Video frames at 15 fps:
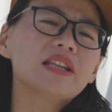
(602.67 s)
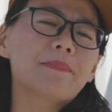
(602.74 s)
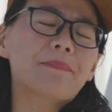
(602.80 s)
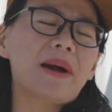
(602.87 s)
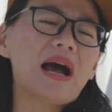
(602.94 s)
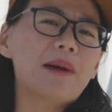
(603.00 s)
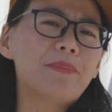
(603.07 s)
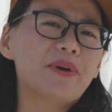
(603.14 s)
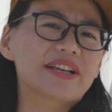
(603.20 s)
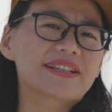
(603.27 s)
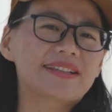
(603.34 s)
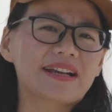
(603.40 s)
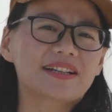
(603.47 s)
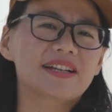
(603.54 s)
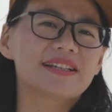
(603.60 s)
the public
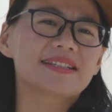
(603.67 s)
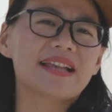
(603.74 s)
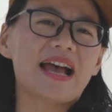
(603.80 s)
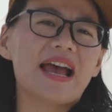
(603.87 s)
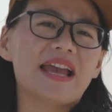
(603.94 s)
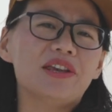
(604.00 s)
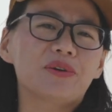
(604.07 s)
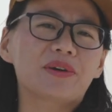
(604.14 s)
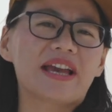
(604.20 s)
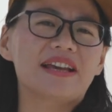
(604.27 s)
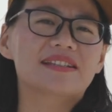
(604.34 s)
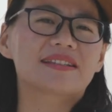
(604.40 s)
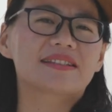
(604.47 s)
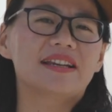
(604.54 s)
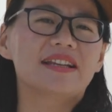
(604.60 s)
sector side, you
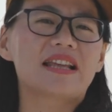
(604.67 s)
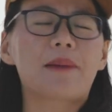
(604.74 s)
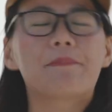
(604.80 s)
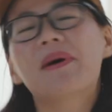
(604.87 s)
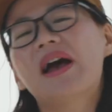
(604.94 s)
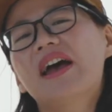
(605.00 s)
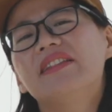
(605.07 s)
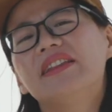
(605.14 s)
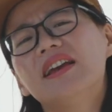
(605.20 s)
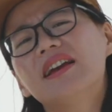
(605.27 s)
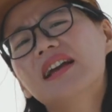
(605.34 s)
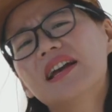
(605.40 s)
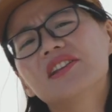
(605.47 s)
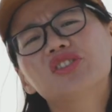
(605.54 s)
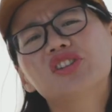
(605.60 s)
can see that pioneer
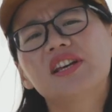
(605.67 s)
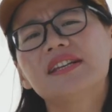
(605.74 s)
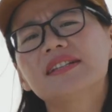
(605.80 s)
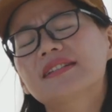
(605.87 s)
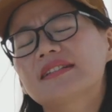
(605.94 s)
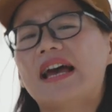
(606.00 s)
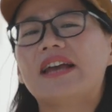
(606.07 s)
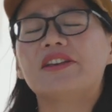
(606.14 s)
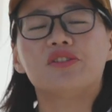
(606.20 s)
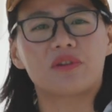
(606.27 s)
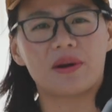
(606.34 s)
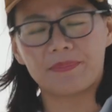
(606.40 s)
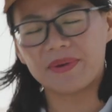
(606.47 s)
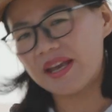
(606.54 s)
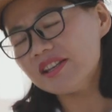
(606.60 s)
countries like
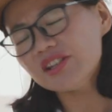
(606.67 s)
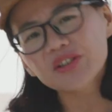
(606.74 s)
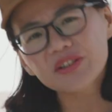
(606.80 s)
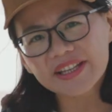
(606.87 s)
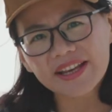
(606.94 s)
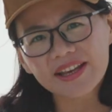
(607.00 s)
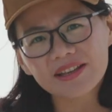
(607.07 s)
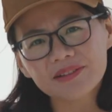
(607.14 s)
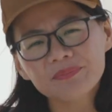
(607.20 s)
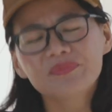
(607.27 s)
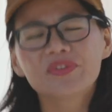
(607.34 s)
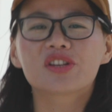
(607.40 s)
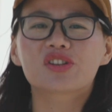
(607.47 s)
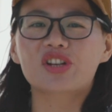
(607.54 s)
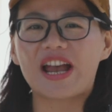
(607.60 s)
European Union,
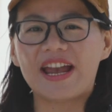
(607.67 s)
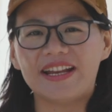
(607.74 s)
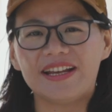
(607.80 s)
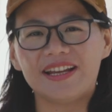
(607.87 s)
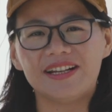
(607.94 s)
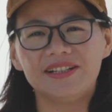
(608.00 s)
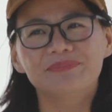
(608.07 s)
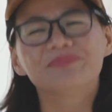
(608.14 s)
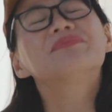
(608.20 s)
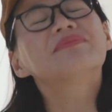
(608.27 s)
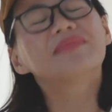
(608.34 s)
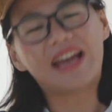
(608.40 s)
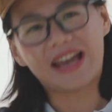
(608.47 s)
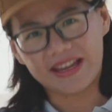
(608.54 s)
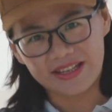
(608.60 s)
China,
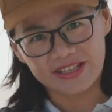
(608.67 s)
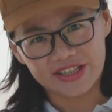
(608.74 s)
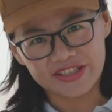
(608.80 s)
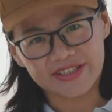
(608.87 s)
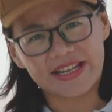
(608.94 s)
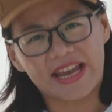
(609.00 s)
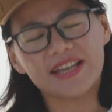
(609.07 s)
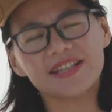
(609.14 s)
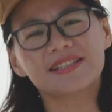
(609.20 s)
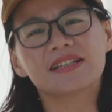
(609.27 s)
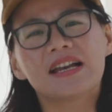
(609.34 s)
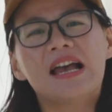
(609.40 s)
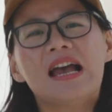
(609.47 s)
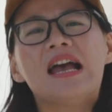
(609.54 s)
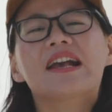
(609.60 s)
and in the States,
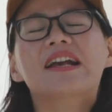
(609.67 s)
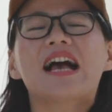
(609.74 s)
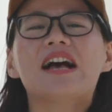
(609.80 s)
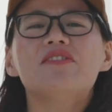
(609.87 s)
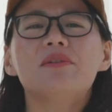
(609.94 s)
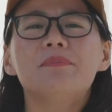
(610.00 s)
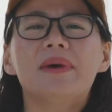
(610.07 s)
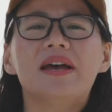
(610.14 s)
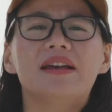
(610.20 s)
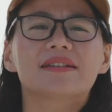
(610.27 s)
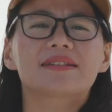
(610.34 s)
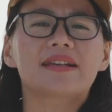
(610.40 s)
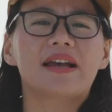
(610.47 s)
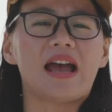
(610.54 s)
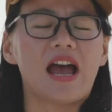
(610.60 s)

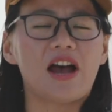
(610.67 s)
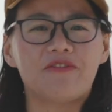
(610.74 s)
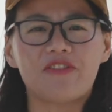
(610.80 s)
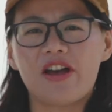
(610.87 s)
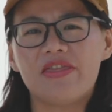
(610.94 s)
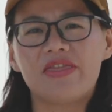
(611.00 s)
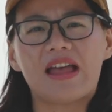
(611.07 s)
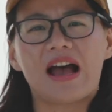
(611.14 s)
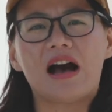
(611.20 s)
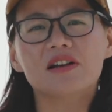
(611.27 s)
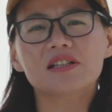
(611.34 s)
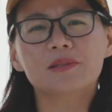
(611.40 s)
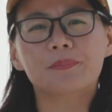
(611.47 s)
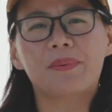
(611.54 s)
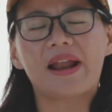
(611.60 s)
governments have
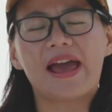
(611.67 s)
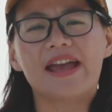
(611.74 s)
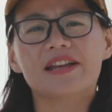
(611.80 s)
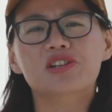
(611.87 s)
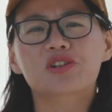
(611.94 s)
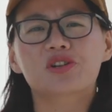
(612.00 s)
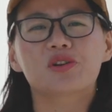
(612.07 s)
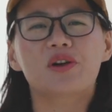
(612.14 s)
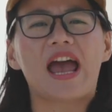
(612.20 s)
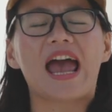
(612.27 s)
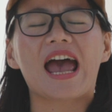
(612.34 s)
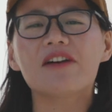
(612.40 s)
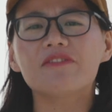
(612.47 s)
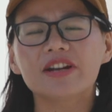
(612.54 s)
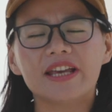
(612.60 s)
announced plans to
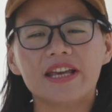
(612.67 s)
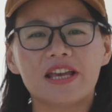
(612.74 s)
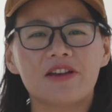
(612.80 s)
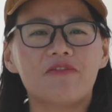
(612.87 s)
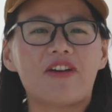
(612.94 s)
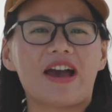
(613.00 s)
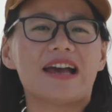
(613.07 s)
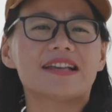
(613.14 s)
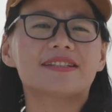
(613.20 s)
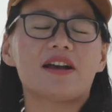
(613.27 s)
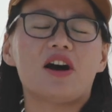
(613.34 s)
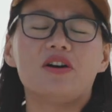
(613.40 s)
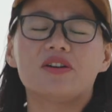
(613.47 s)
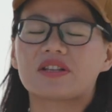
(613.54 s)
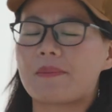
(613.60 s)
heavily invest
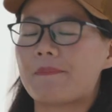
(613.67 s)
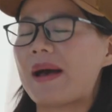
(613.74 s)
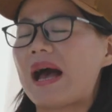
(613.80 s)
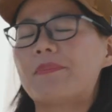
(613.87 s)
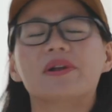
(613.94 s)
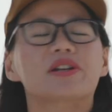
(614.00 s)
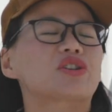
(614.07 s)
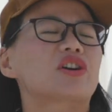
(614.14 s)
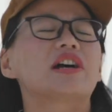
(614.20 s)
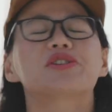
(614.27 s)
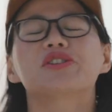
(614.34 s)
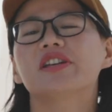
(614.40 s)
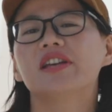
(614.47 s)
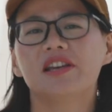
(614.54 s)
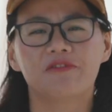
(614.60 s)
on the public
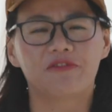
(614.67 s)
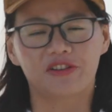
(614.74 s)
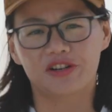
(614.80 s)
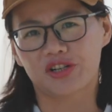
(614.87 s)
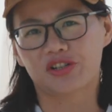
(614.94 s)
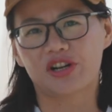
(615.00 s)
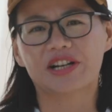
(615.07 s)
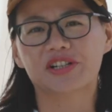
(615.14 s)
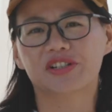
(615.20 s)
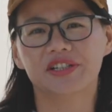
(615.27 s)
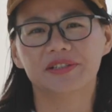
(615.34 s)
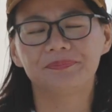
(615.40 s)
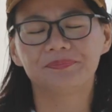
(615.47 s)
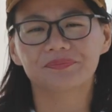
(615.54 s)
charging infrastructure.